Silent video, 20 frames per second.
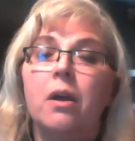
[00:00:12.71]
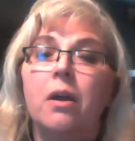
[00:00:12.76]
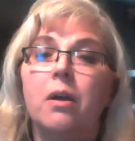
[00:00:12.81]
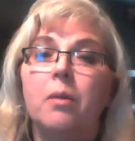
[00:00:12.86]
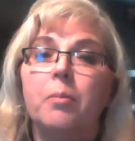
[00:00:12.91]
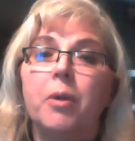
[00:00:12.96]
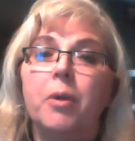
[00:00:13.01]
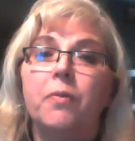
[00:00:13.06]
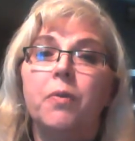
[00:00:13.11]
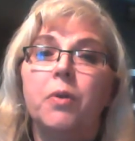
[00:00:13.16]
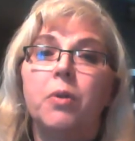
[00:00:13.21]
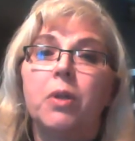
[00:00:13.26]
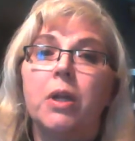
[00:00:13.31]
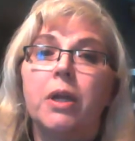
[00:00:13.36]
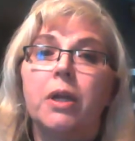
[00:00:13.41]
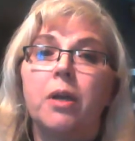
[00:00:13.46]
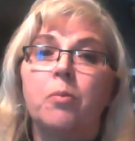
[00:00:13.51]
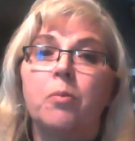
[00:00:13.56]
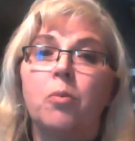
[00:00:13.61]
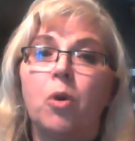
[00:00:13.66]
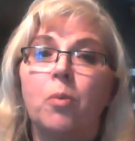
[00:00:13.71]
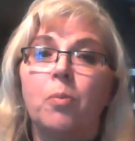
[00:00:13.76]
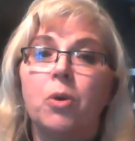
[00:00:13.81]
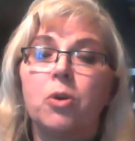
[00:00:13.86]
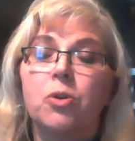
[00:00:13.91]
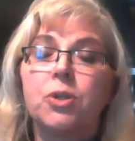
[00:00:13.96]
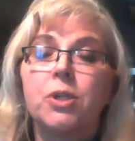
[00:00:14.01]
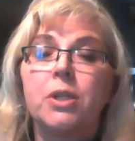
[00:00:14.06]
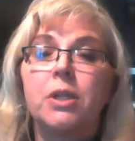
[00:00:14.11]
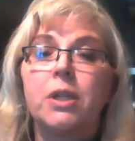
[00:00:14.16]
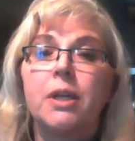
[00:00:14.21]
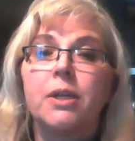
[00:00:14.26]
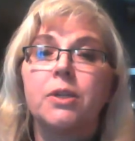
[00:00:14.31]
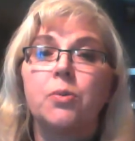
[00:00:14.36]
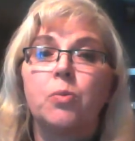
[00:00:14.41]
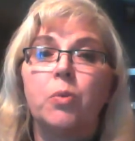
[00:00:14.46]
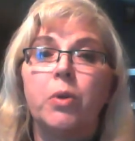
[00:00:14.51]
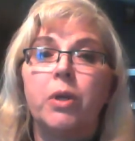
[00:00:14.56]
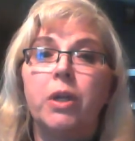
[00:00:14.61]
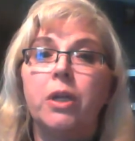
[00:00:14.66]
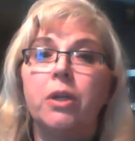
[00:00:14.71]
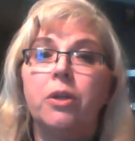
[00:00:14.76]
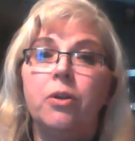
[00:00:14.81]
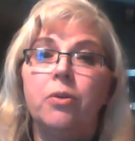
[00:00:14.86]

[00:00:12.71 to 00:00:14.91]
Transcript: If you'd like a more personalized reading,